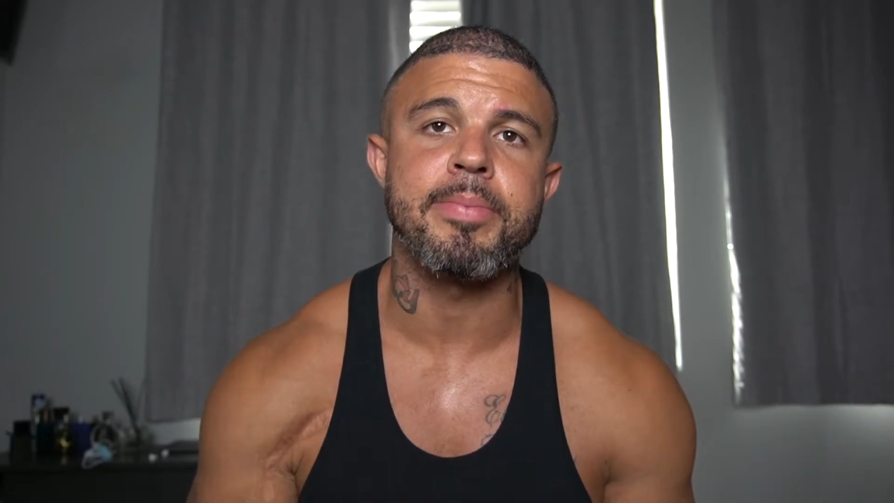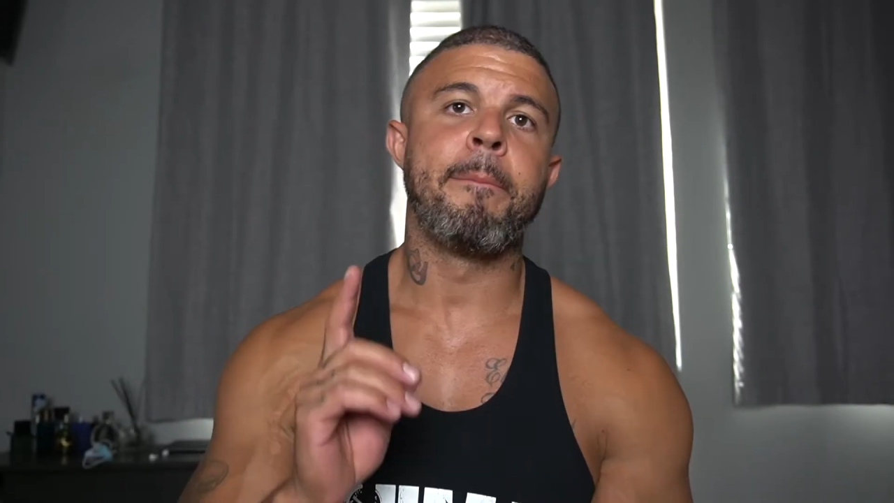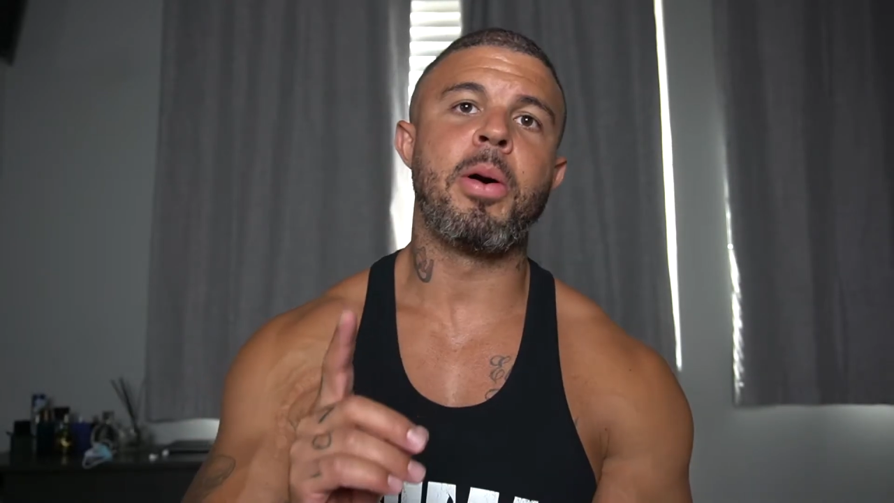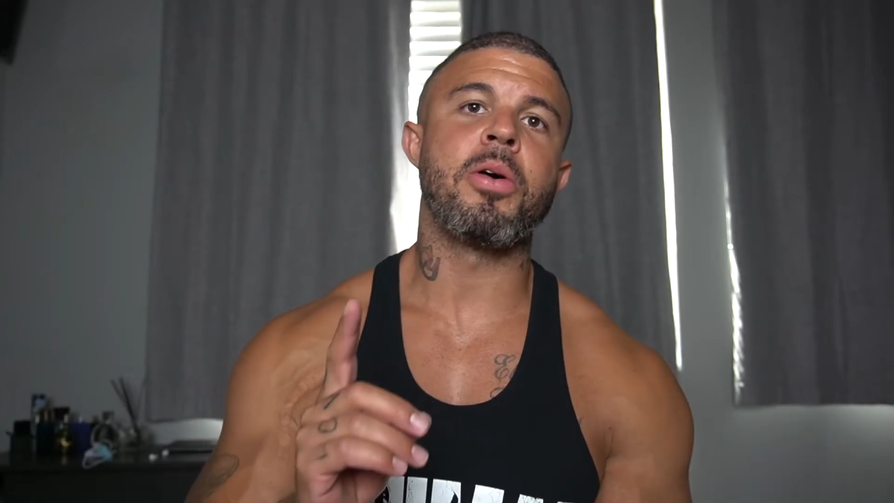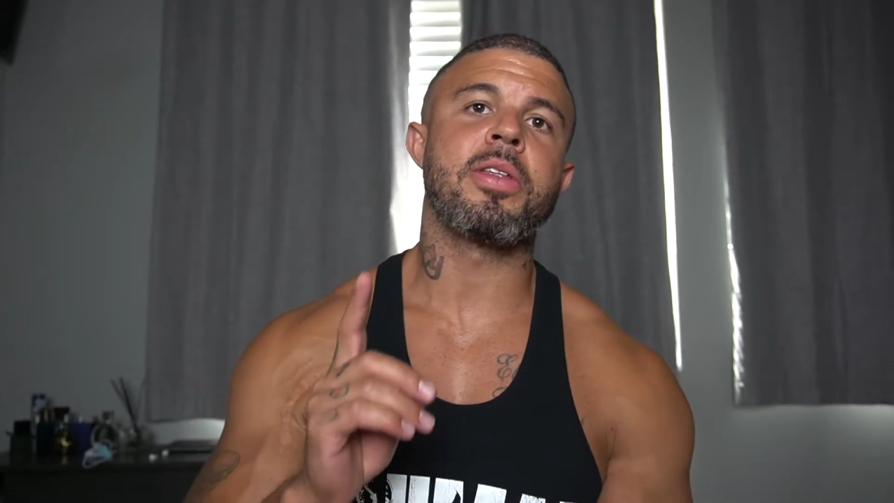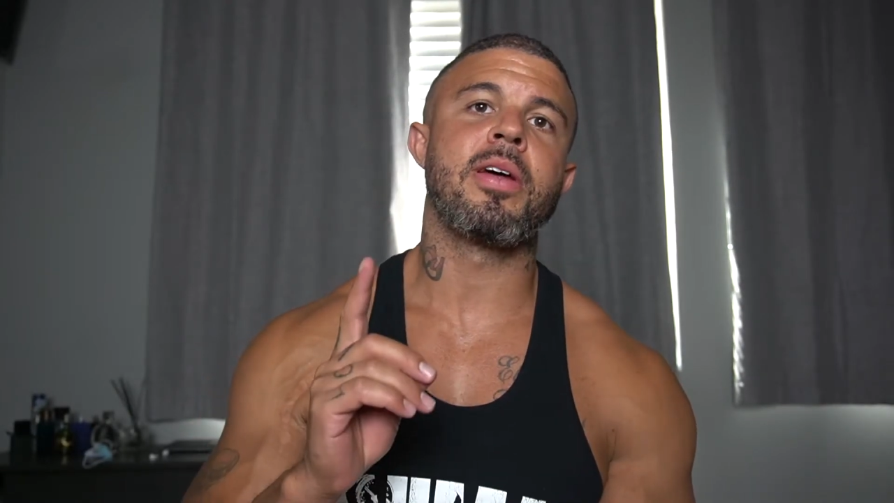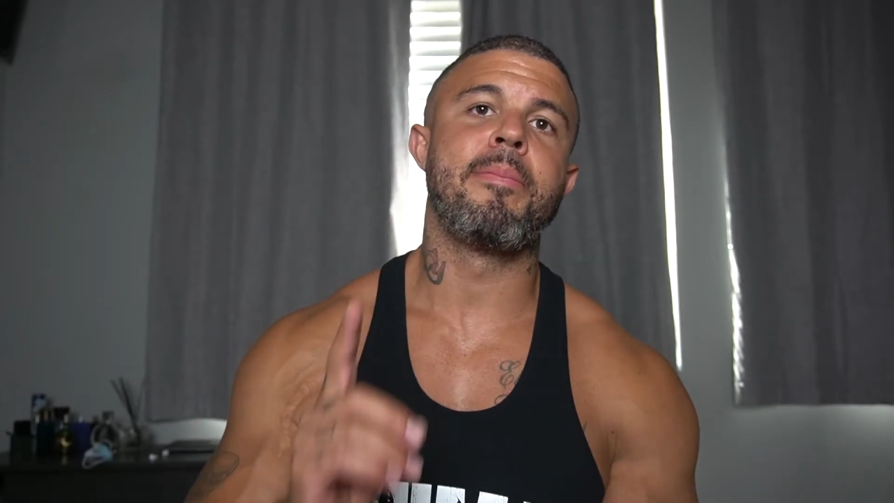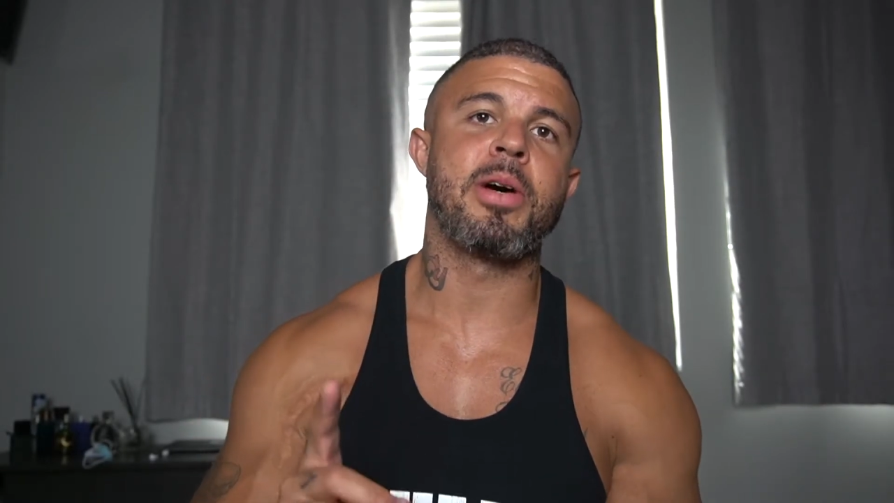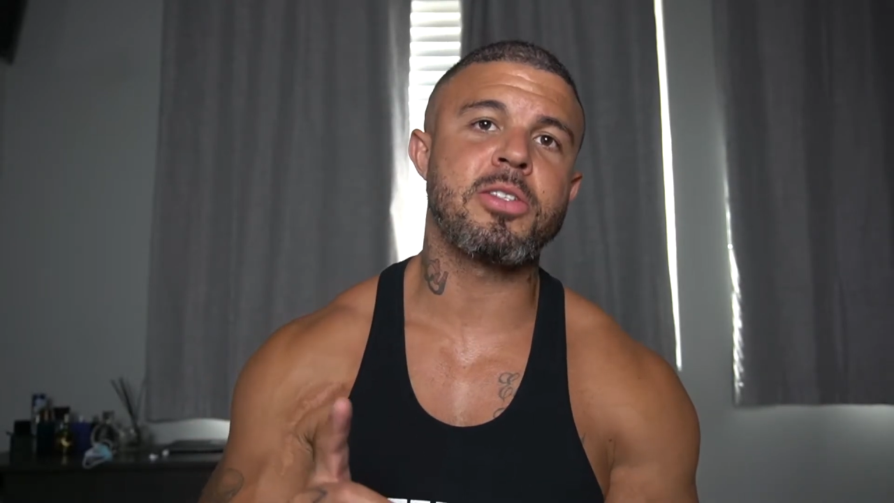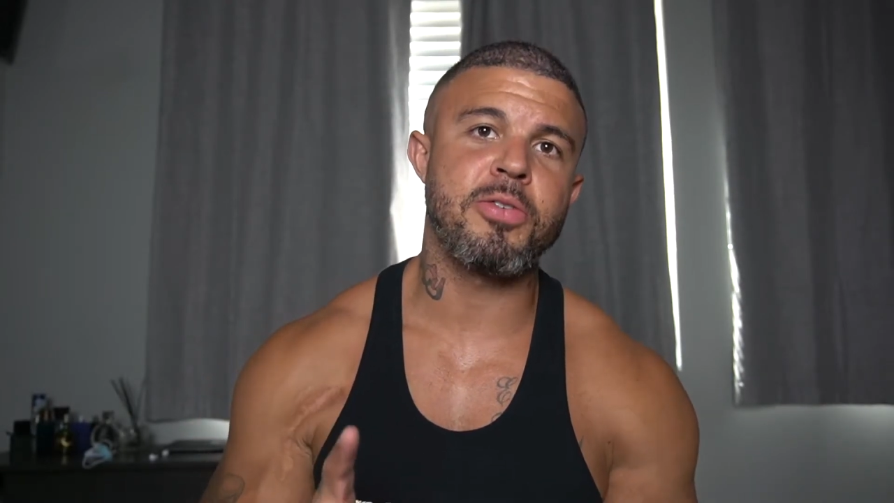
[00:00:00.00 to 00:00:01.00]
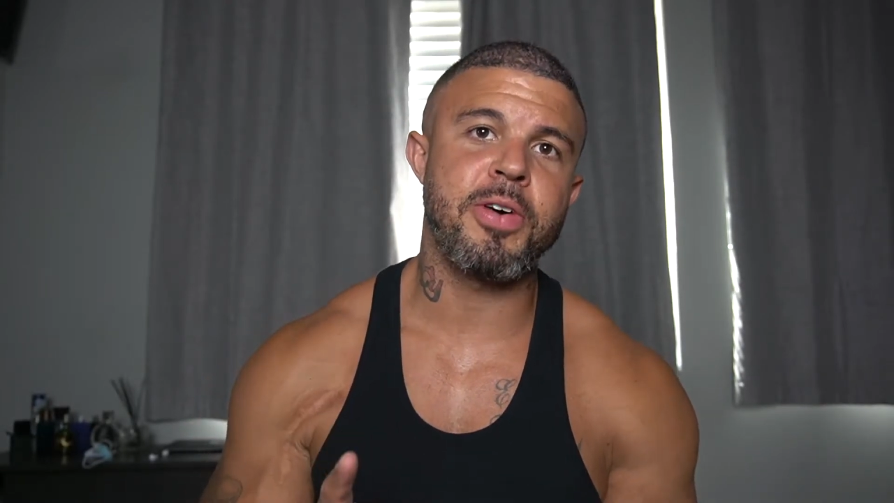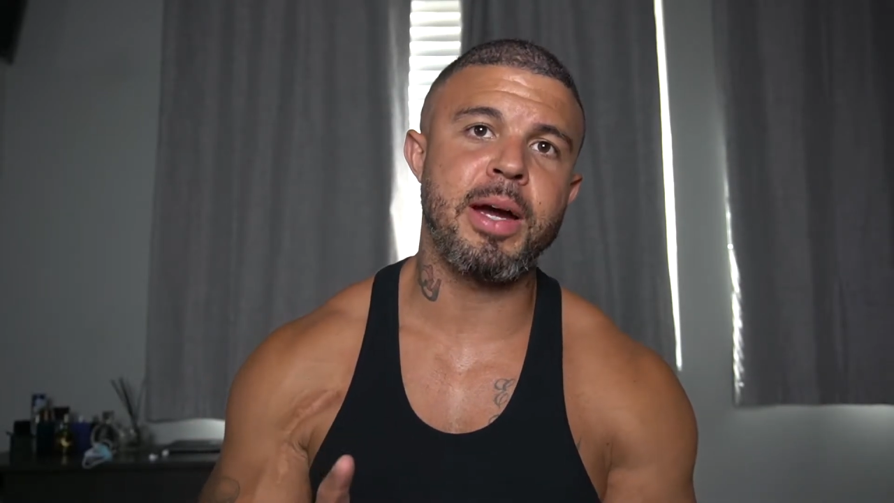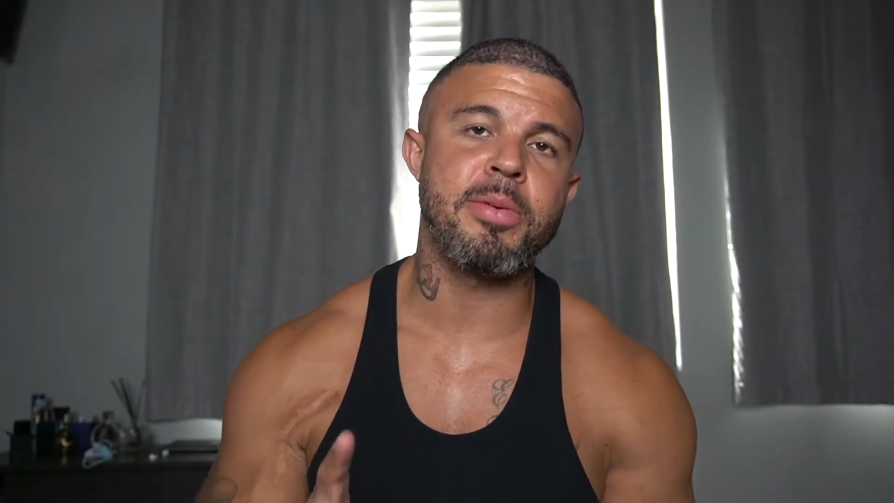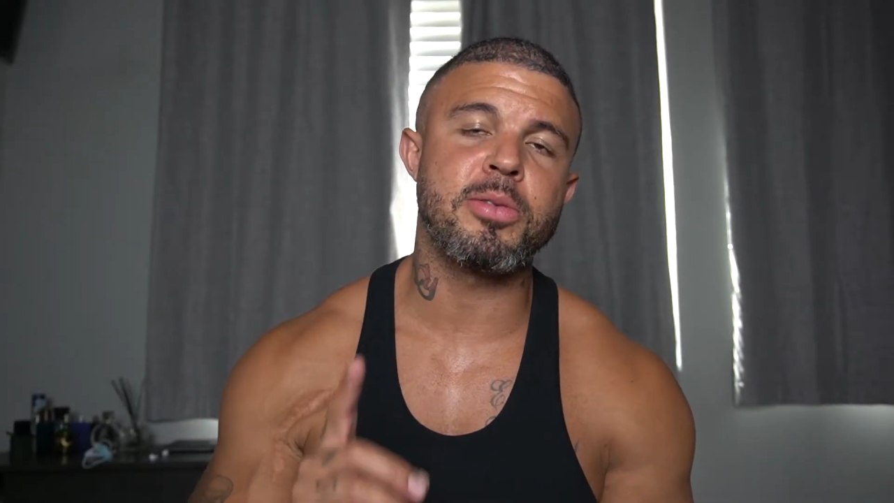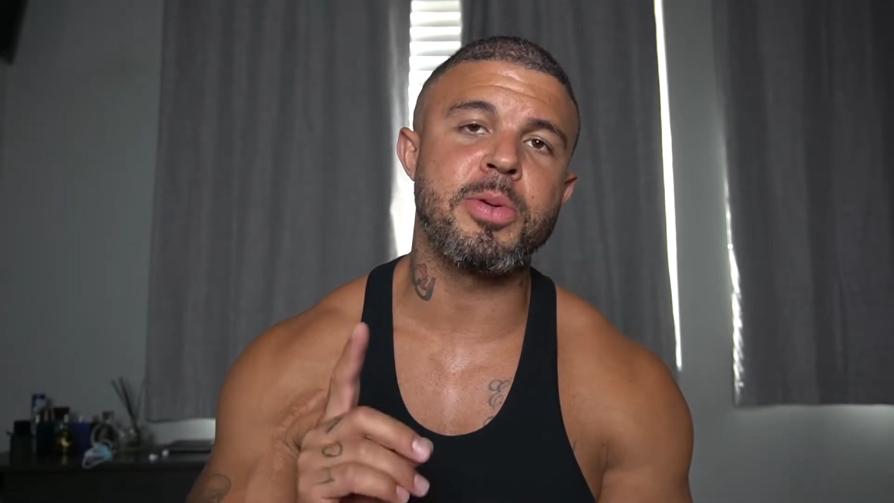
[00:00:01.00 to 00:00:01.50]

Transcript: Both muscle fibers